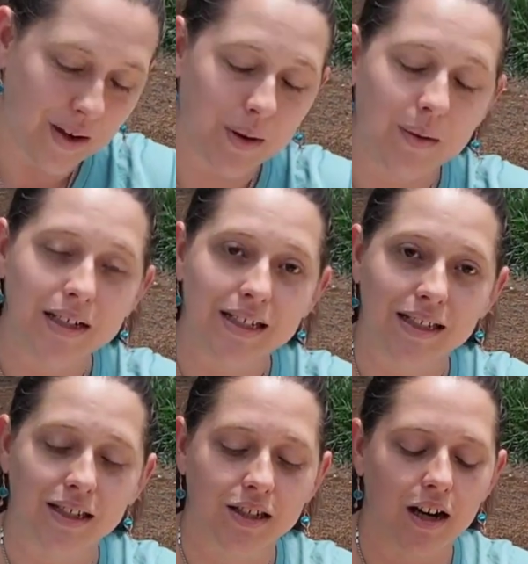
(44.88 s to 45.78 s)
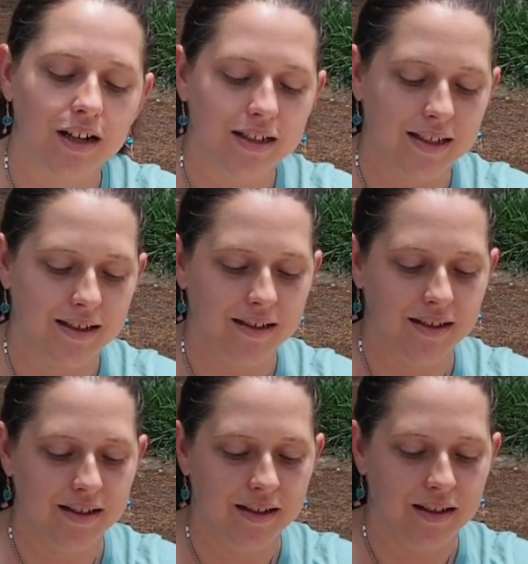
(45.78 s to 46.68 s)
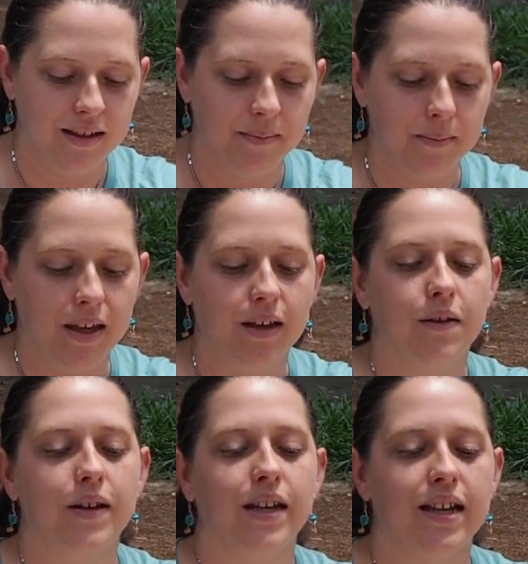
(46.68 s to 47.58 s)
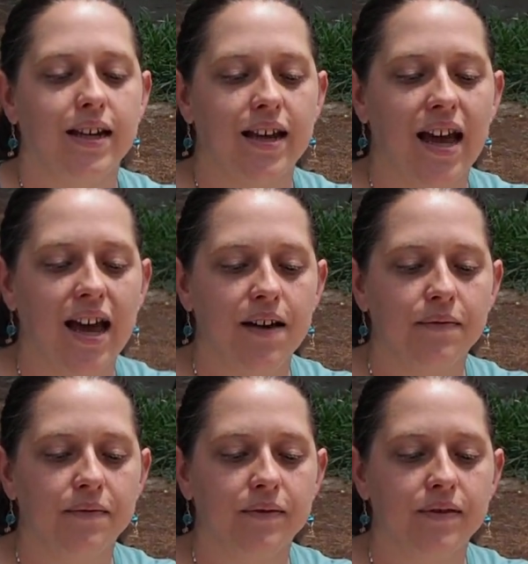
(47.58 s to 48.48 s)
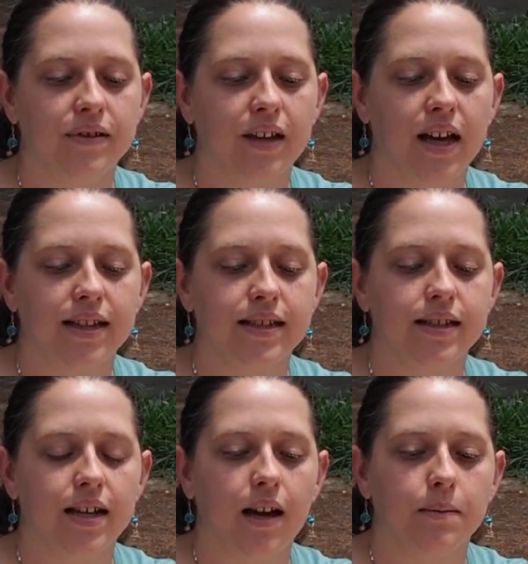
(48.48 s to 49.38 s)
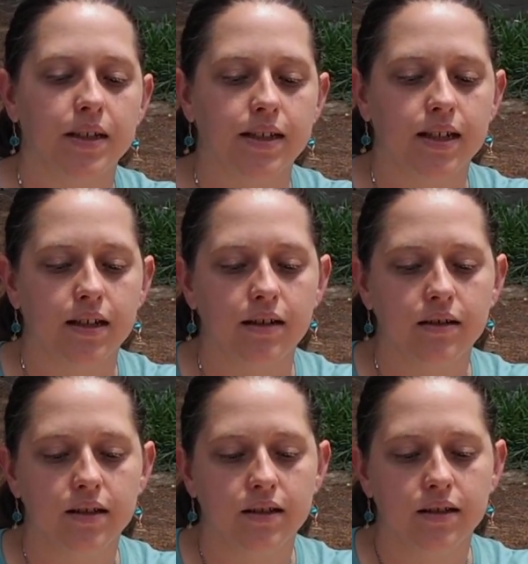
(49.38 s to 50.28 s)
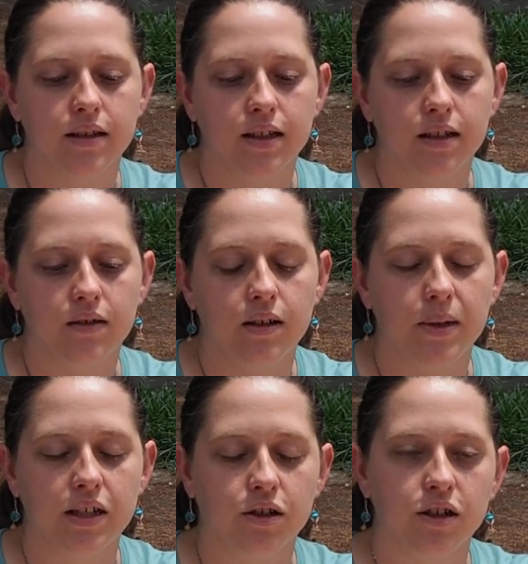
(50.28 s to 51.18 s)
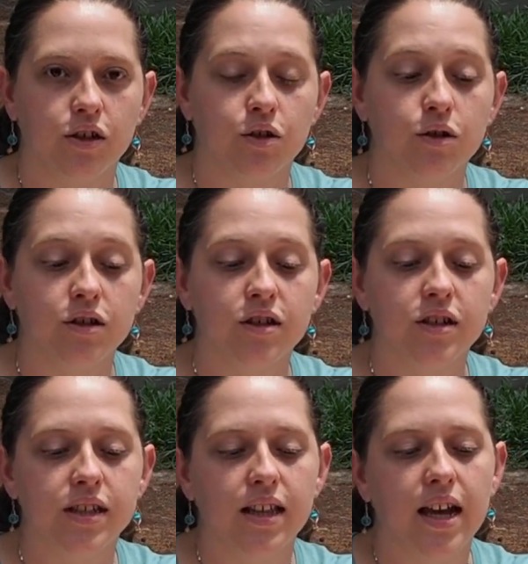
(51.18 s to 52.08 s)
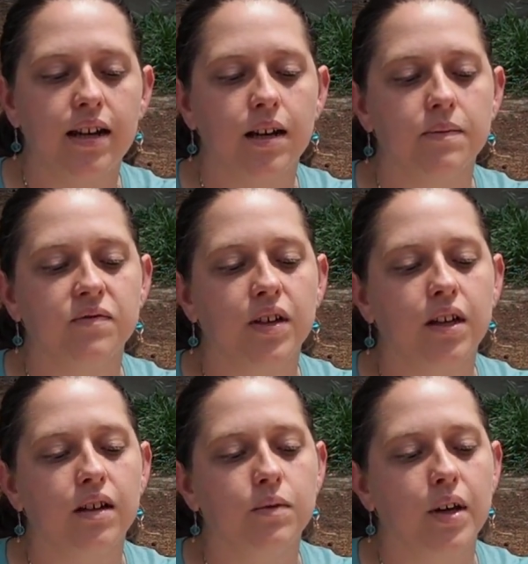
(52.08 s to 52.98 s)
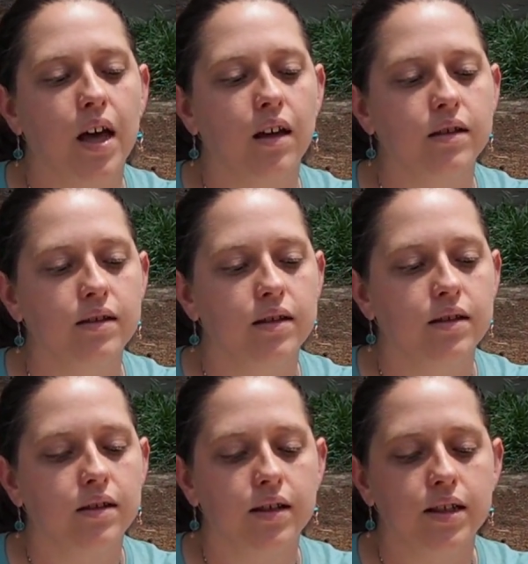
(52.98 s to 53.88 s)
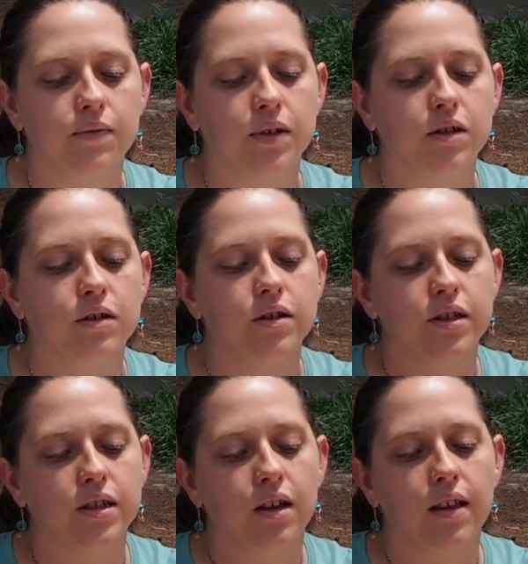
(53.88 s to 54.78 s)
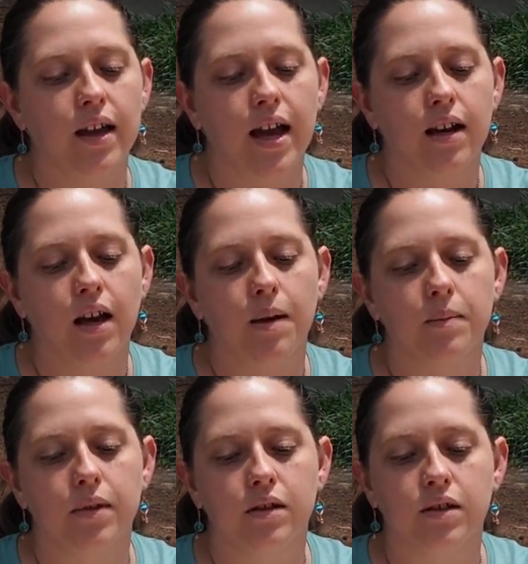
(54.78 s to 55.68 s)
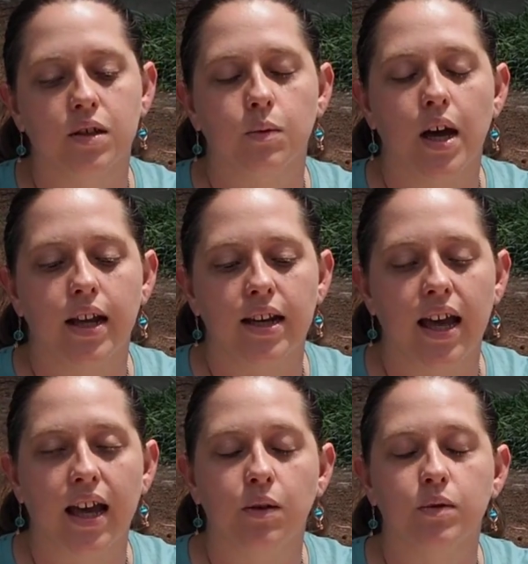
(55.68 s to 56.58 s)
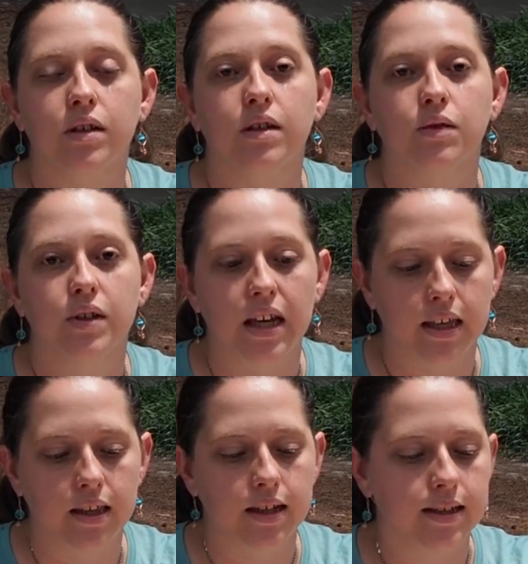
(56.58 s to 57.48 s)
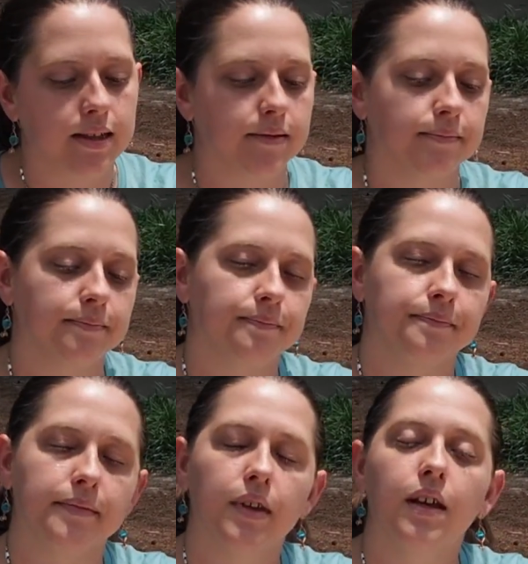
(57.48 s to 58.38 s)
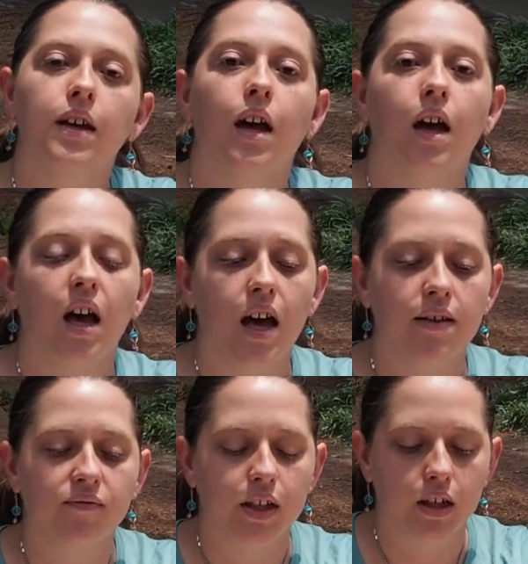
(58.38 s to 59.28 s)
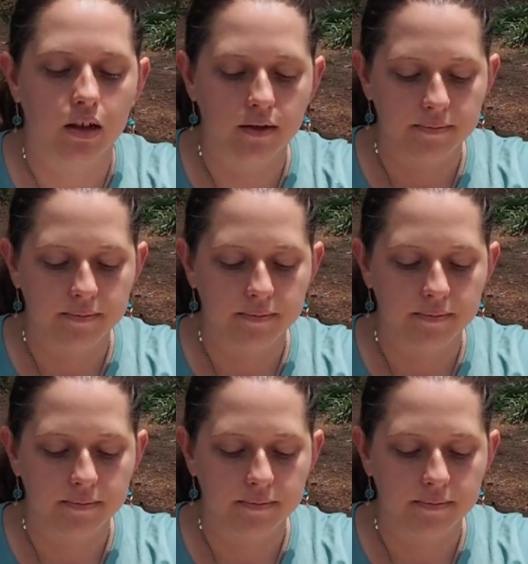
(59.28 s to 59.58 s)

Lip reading: We're going to start by going in half as a diamond here. You want to make sure your corners line up very well, because if your corners don't line up, your swan head will look ridiculous. Unfold.